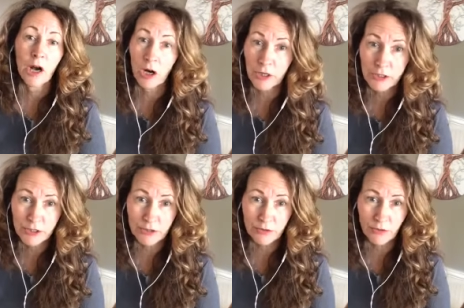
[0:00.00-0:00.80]

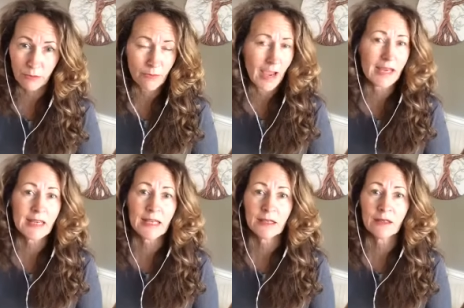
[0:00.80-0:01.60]
art or
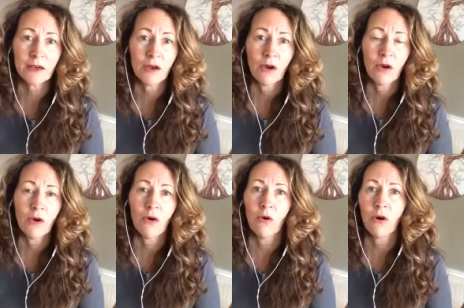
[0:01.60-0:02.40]
writing
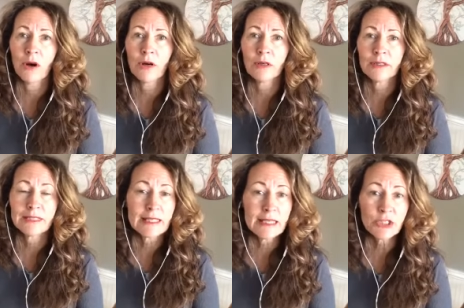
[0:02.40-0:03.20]
or
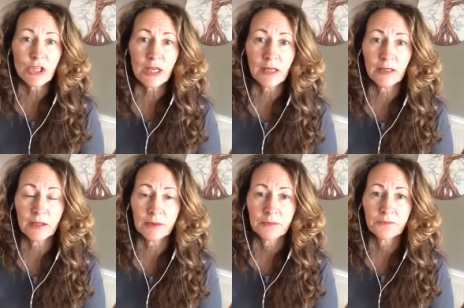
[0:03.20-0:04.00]
teaching?